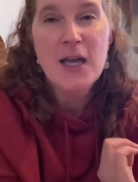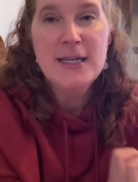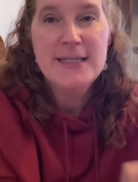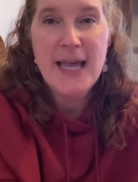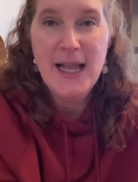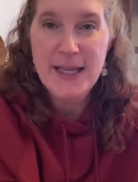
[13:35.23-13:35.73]

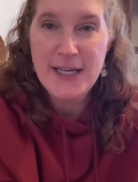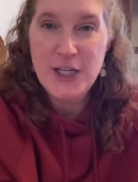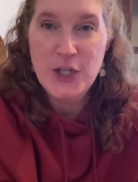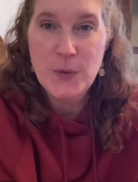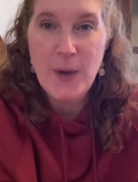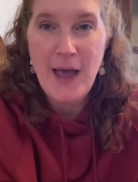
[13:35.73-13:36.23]
telling
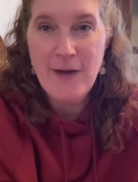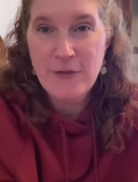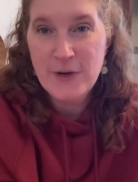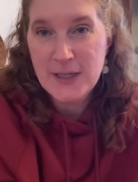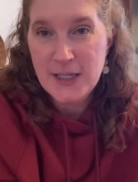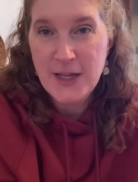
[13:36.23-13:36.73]
you
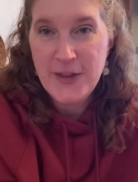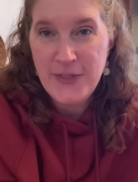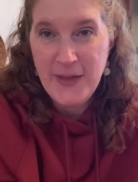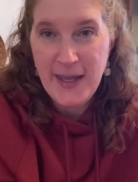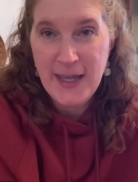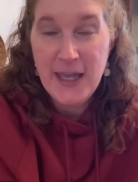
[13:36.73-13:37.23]
every little
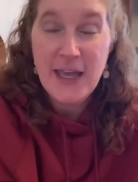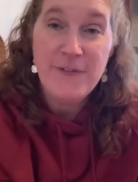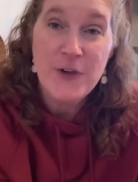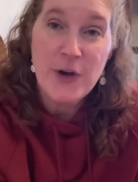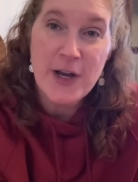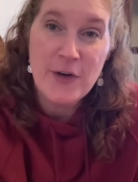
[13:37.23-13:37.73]
thing, if
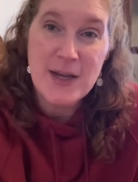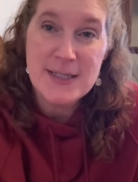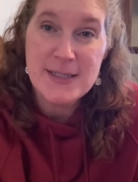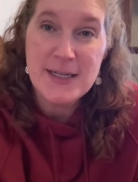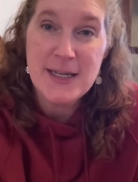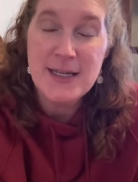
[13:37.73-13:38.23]
you're
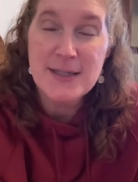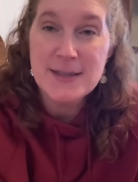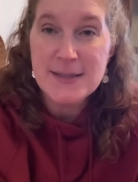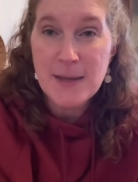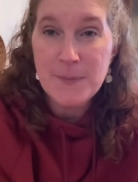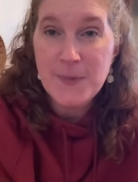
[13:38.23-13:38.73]
interested in
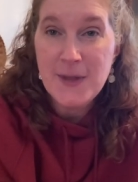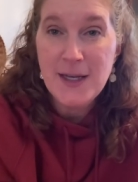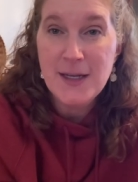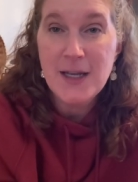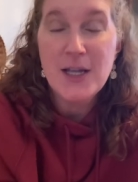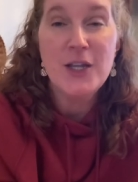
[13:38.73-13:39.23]

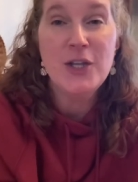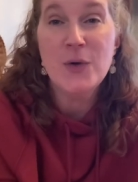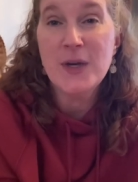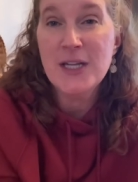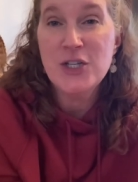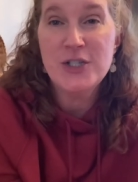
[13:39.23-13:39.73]
something, you
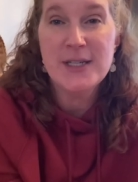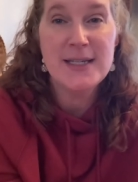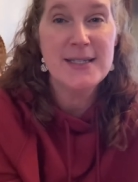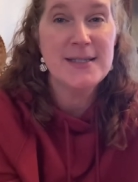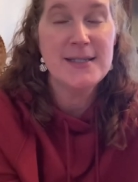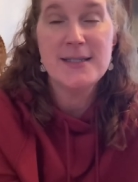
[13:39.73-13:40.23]
can
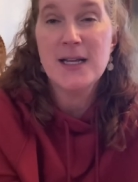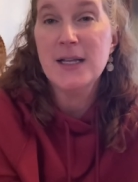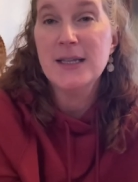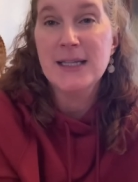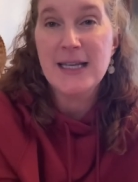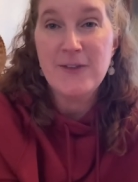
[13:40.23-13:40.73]
just
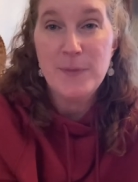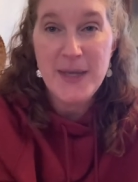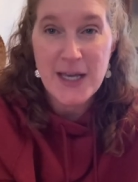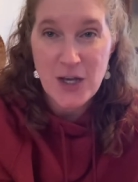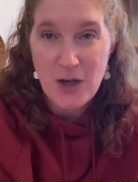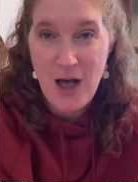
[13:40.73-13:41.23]
leave me
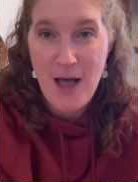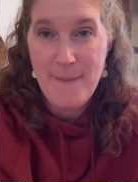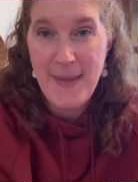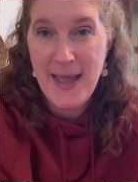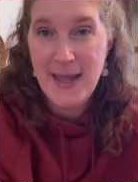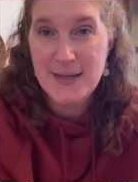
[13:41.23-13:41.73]
a
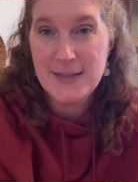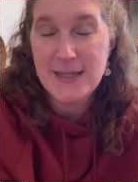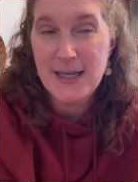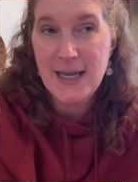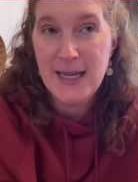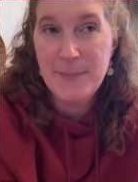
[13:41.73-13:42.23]
comment
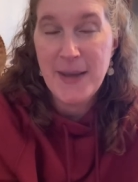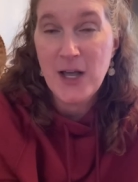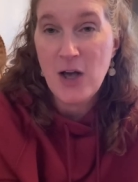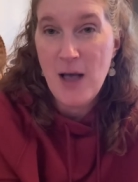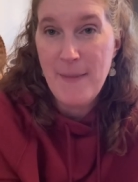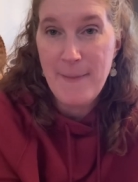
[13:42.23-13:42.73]
in my
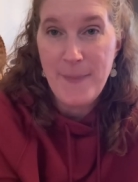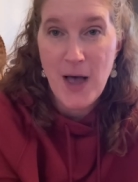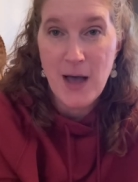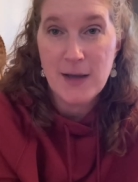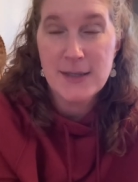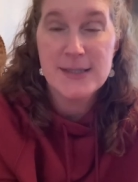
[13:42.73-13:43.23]
comment
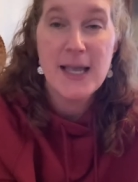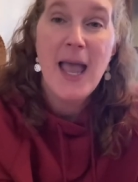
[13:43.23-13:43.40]
box